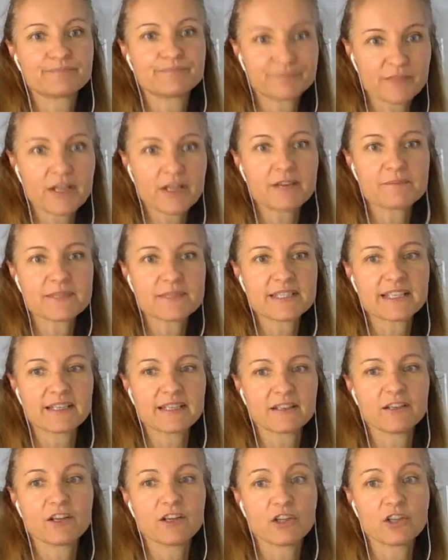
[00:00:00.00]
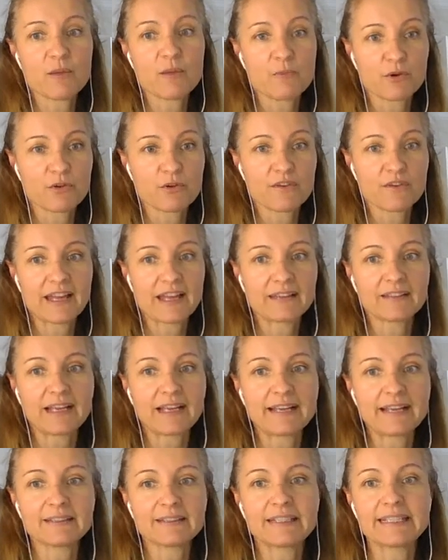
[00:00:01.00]
I'm seeing a lot more of that
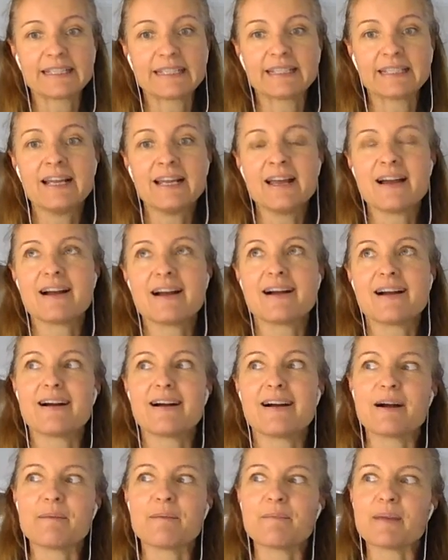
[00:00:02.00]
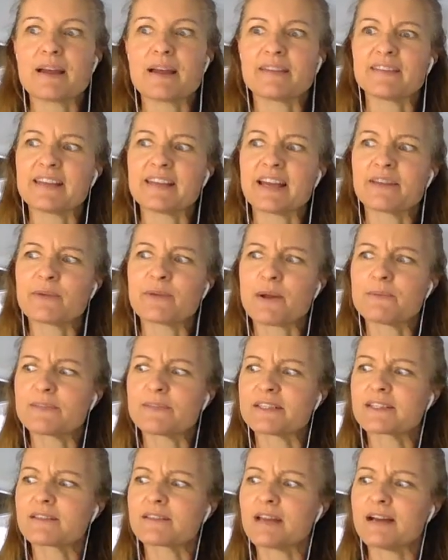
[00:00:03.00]
lately. And the other one
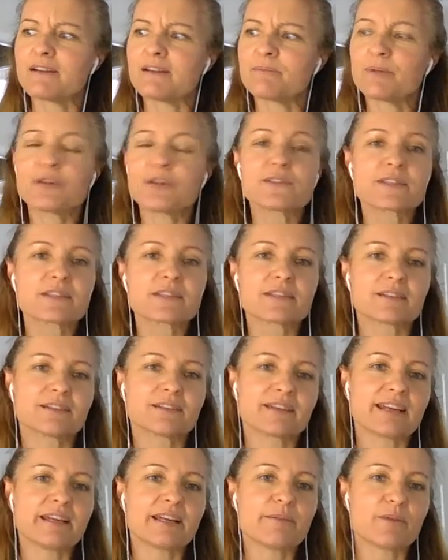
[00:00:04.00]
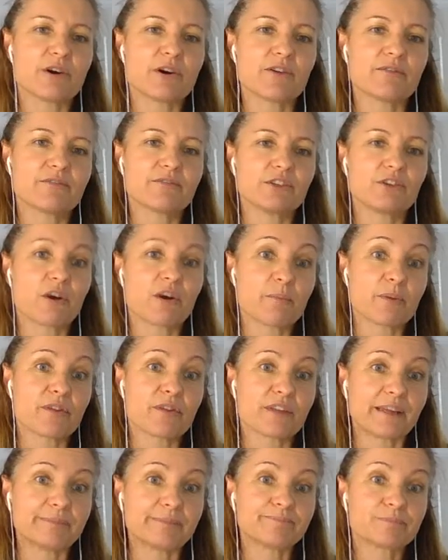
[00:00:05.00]
is post-chemo
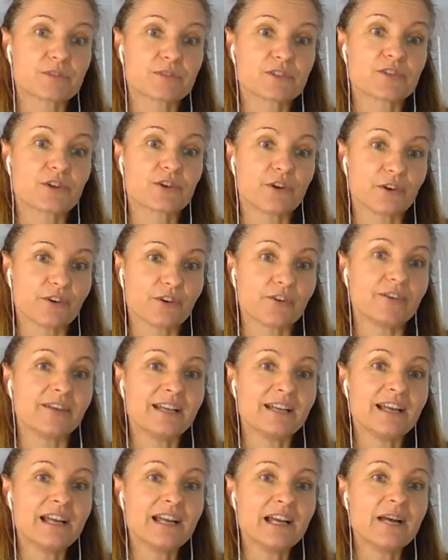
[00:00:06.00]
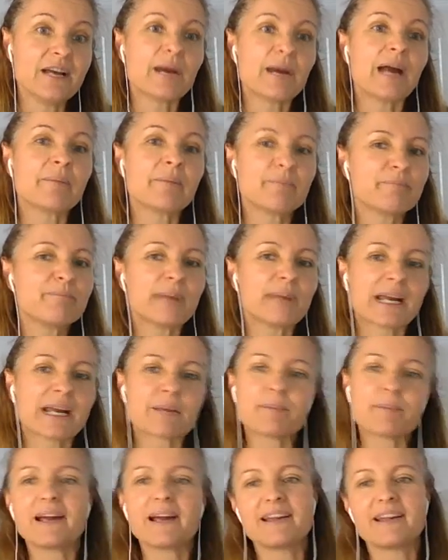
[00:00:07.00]
neuropathy. So, but
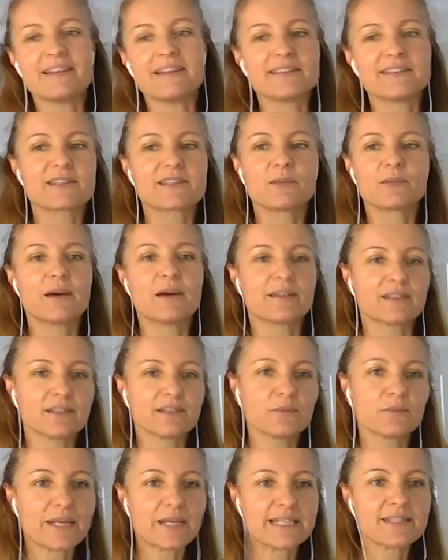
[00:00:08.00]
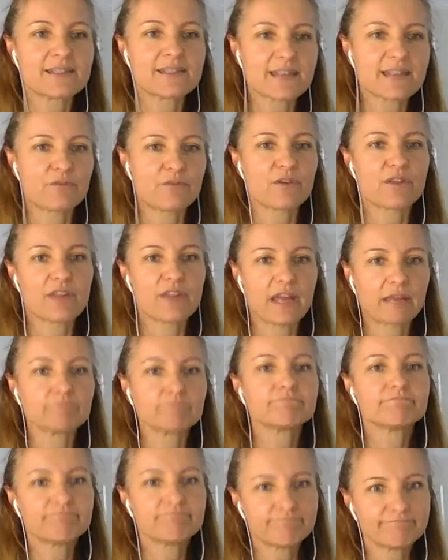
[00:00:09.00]
back pain is the one that wins everything,
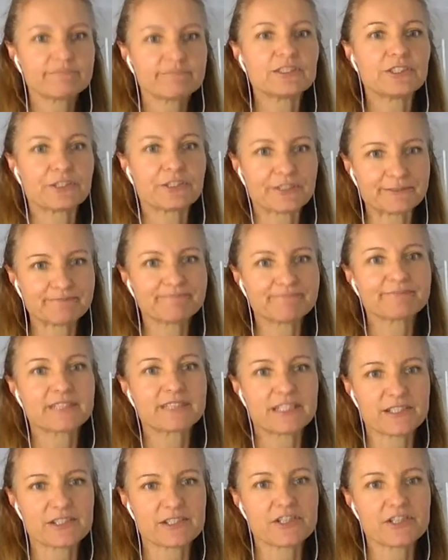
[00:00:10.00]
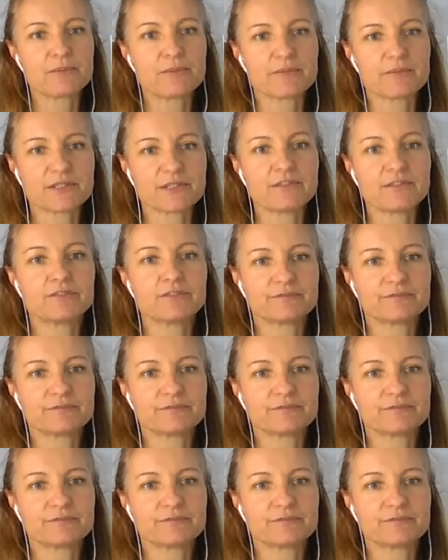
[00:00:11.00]
in terms of,